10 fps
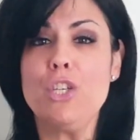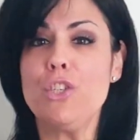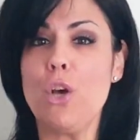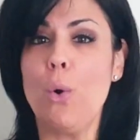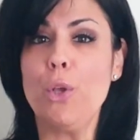
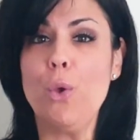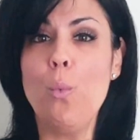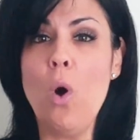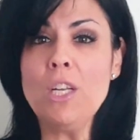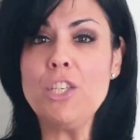So
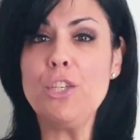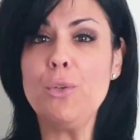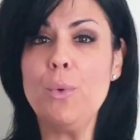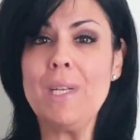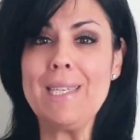you want
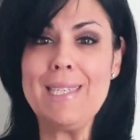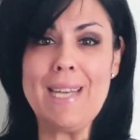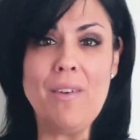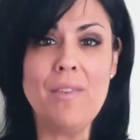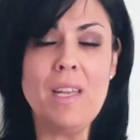to
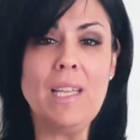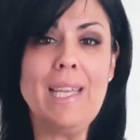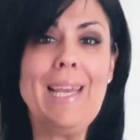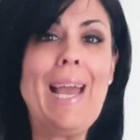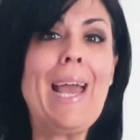
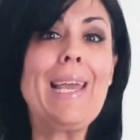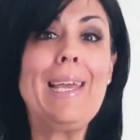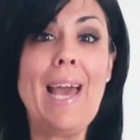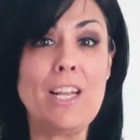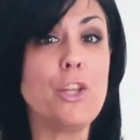
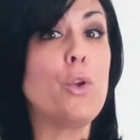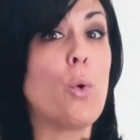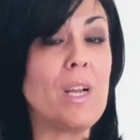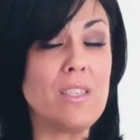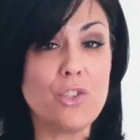definitely get
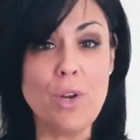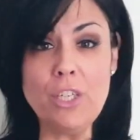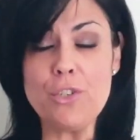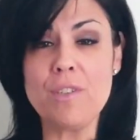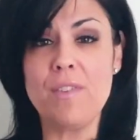your
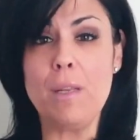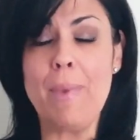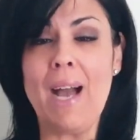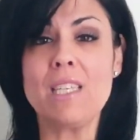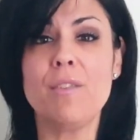instructor's
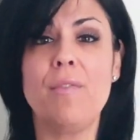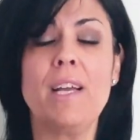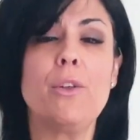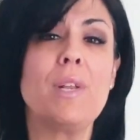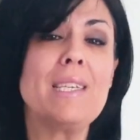feedback to
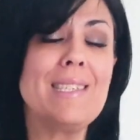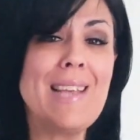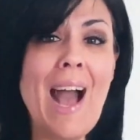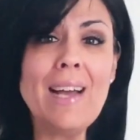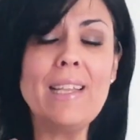find out
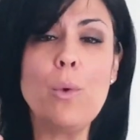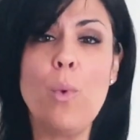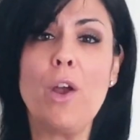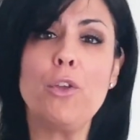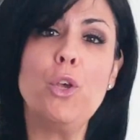exactly
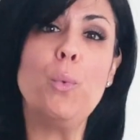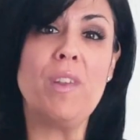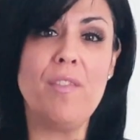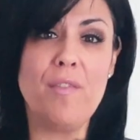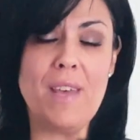where you
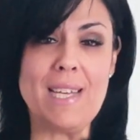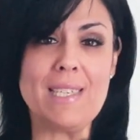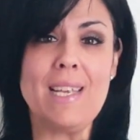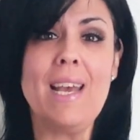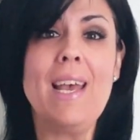would
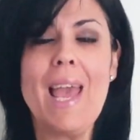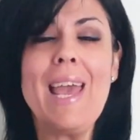fit